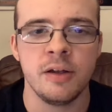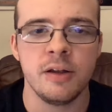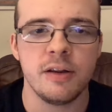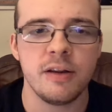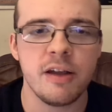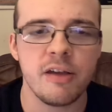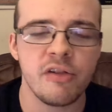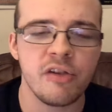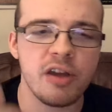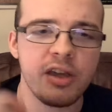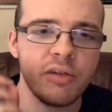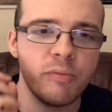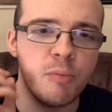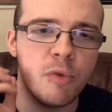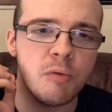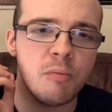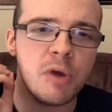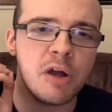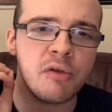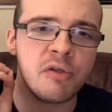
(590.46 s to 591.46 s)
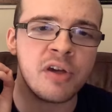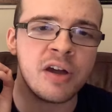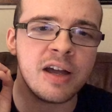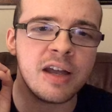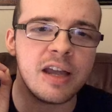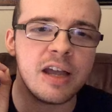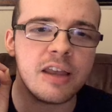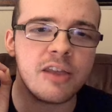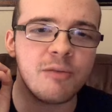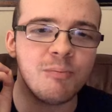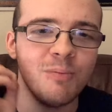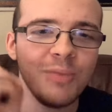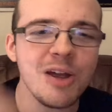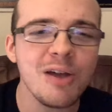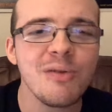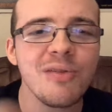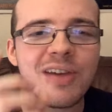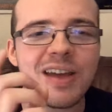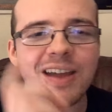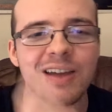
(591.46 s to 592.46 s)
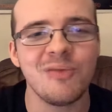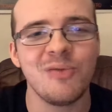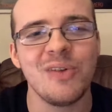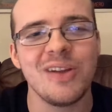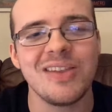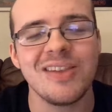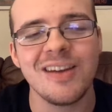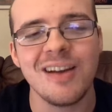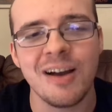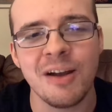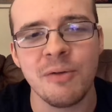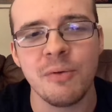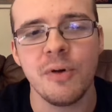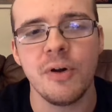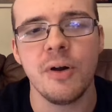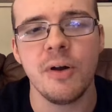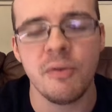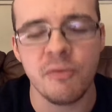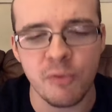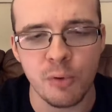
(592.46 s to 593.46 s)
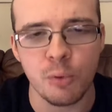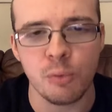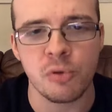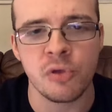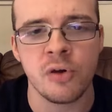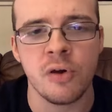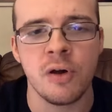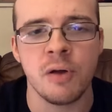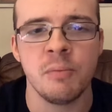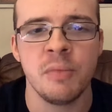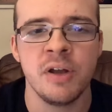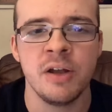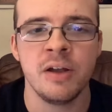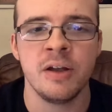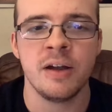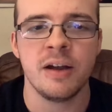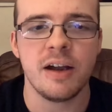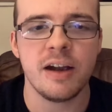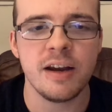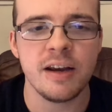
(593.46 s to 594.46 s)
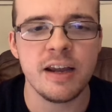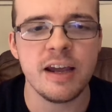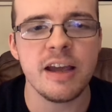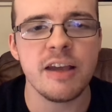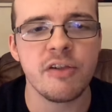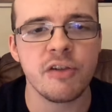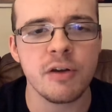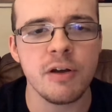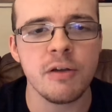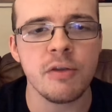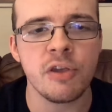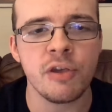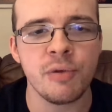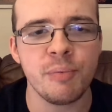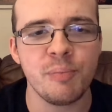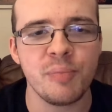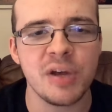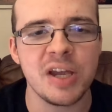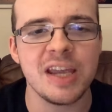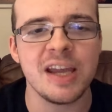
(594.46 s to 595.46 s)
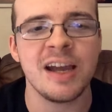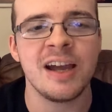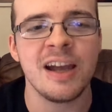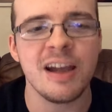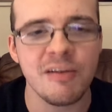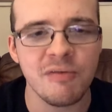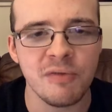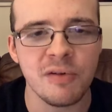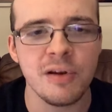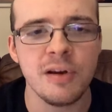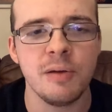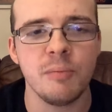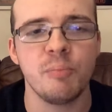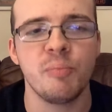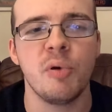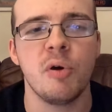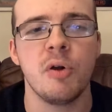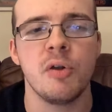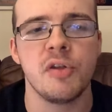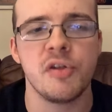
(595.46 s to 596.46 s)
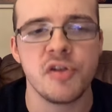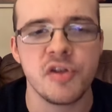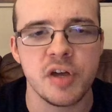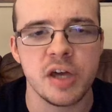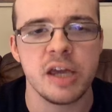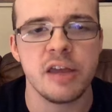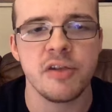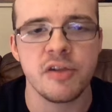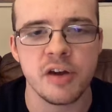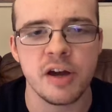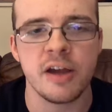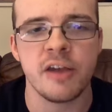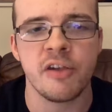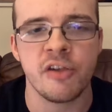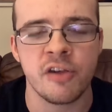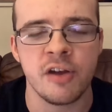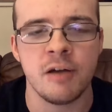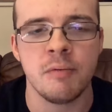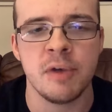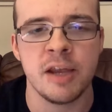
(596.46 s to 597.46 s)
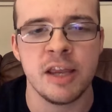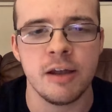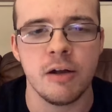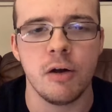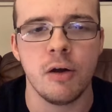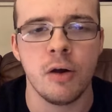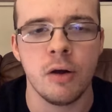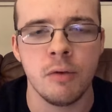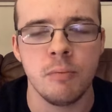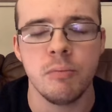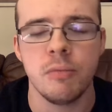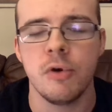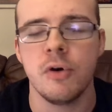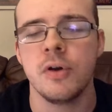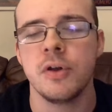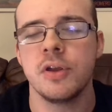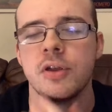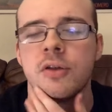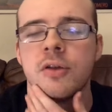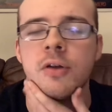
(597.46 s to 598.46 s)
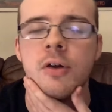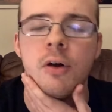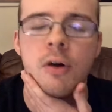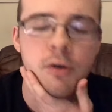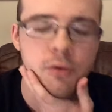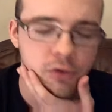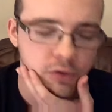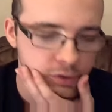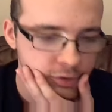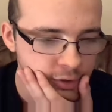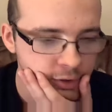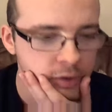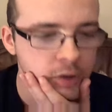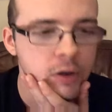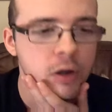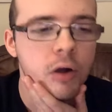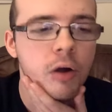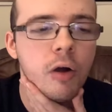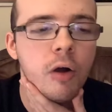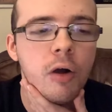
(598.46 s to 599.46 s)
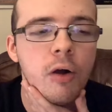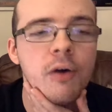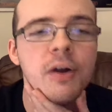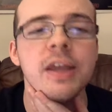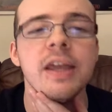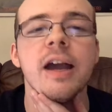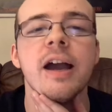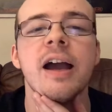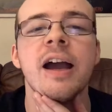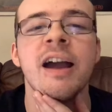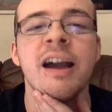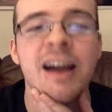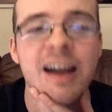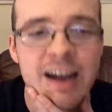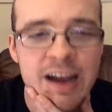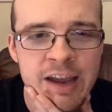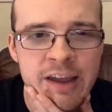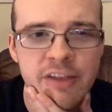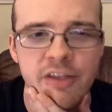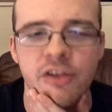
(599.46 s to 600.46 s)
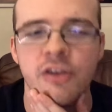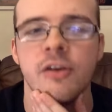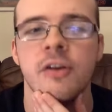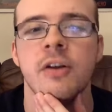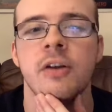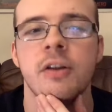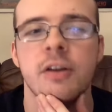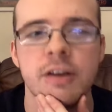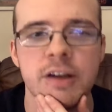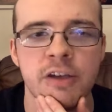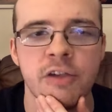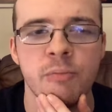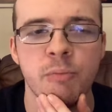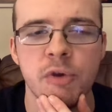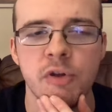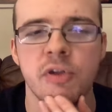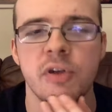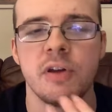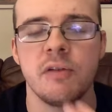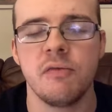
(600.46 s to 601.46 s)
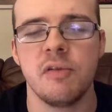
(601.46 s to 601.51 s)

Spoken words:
this is my most hated music video of all time. And it is going to be Heaven by GJ Sammy. Oh my God. I hate this music